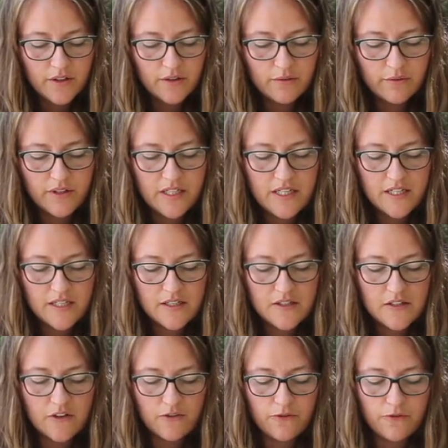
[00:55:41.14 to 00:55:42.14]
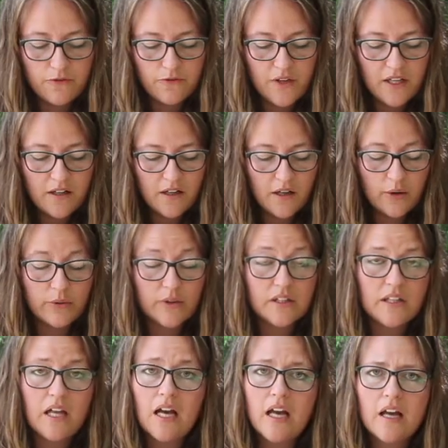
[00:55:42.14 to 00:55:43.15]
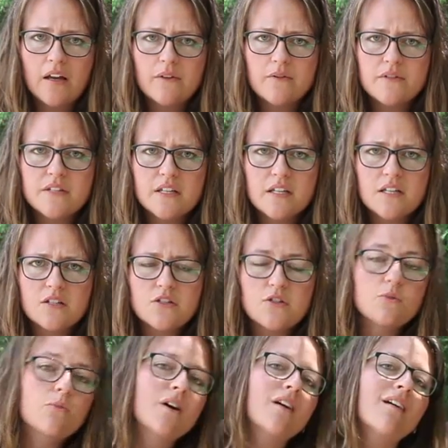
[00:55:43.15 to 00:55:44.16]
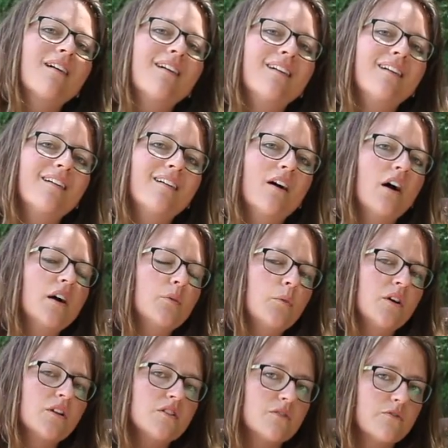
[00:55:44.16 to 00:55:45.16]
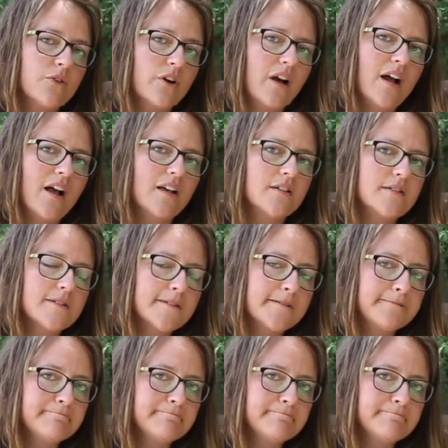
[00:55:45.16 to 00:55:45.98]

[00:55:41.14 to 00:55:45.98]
we need to fit our lives into what God wants for us.